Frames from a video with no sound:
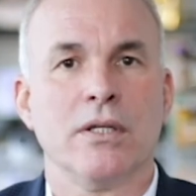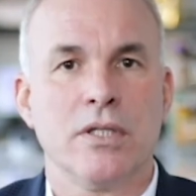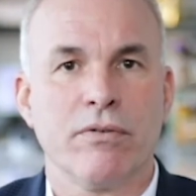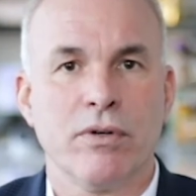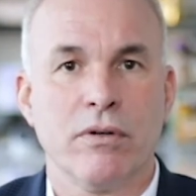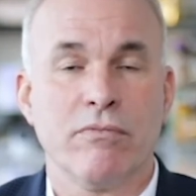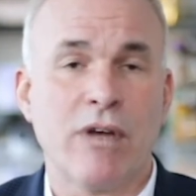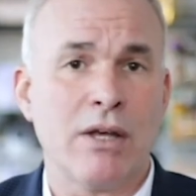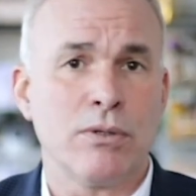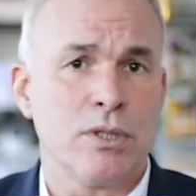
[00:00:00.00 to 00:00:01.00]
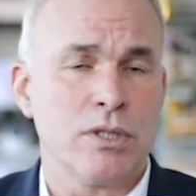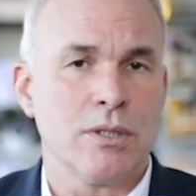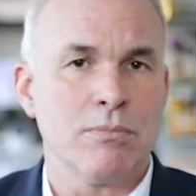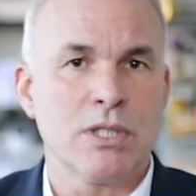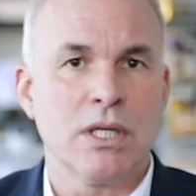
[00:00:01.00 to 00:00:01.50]
in different value
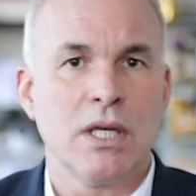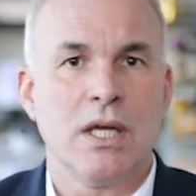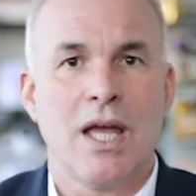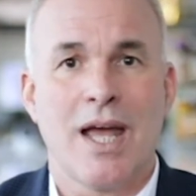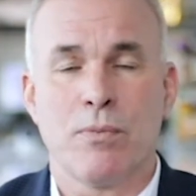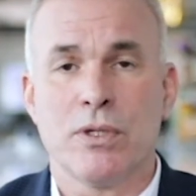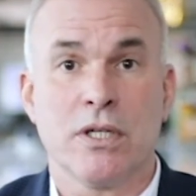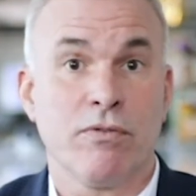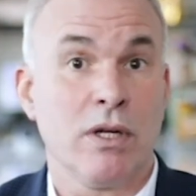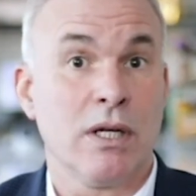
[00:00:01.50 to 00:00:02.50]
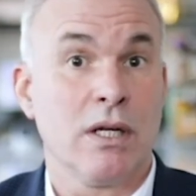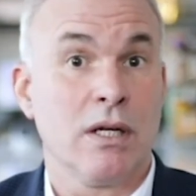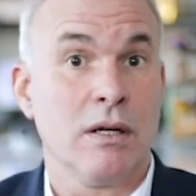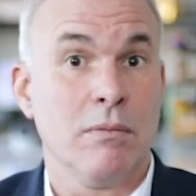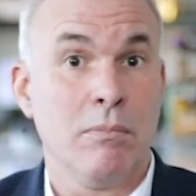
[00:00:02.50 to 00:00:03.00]
systems and with different,
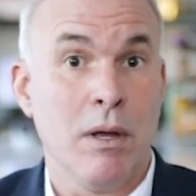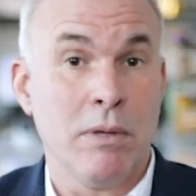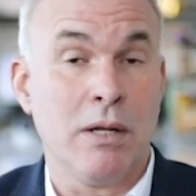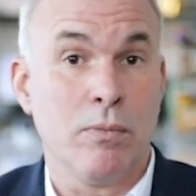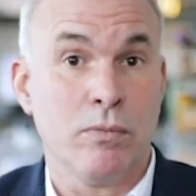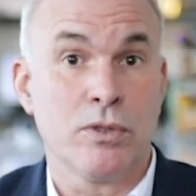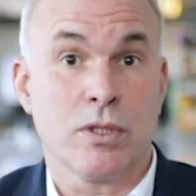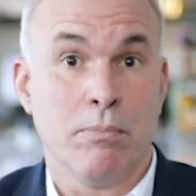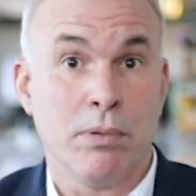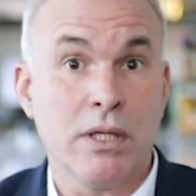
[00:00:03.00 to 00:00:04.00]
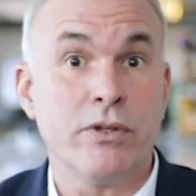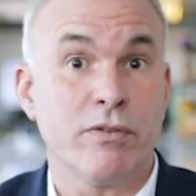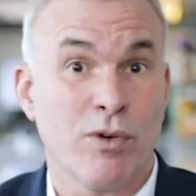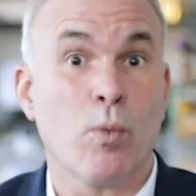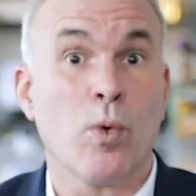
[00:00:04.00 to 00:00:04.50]
meaning completely
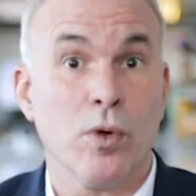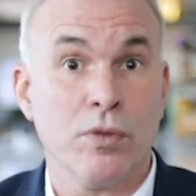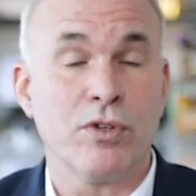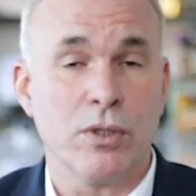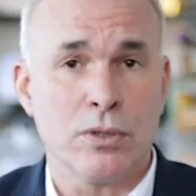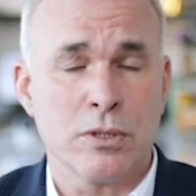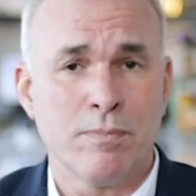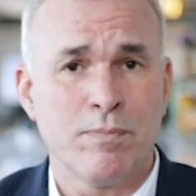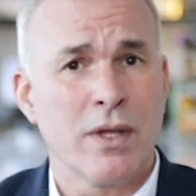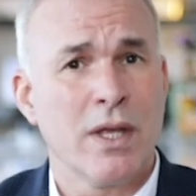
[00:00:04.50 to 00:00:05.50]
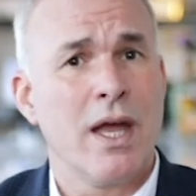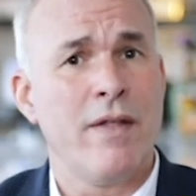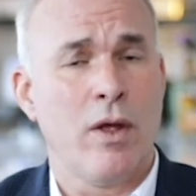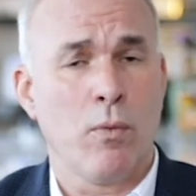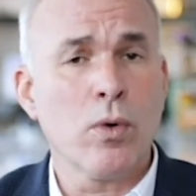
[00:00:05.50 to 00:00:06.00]
different worldviews,
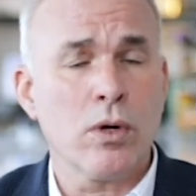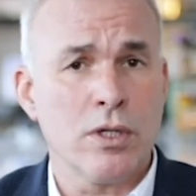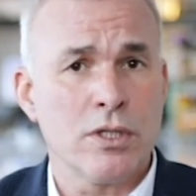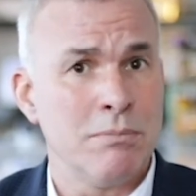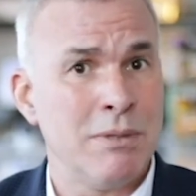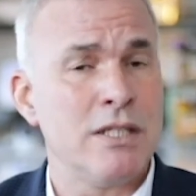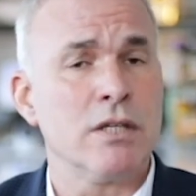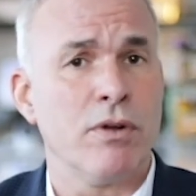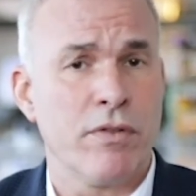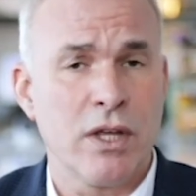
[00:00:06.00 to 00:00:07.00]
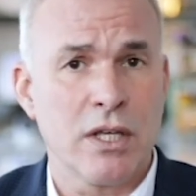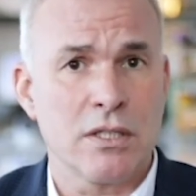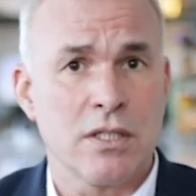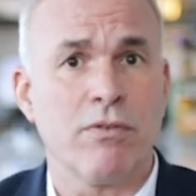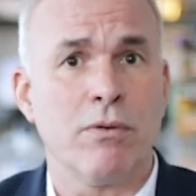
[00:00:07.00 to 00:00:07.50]
and that words mean different
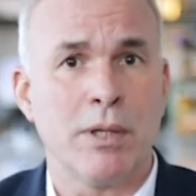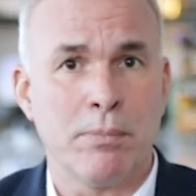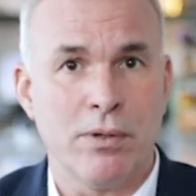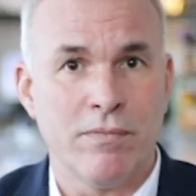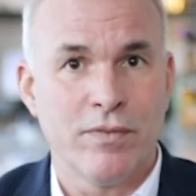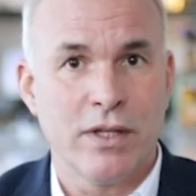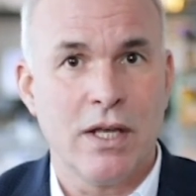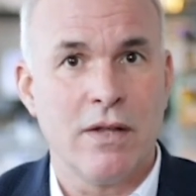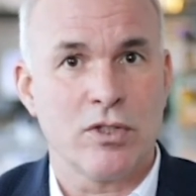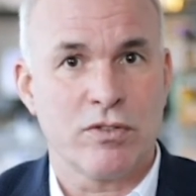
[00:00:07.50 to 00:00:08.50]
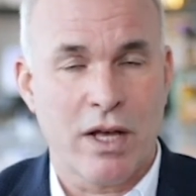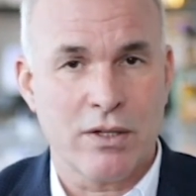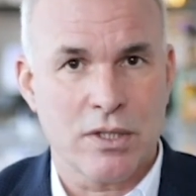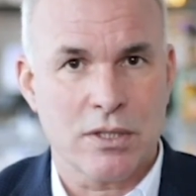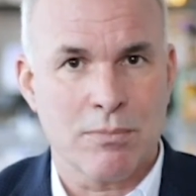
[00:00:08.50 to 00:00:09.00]
things to different people in those
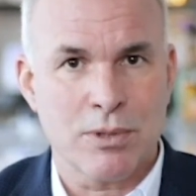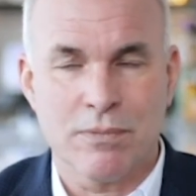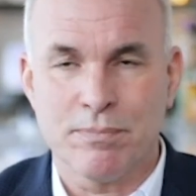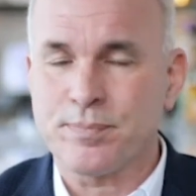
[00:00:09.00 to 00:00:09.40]
value systems.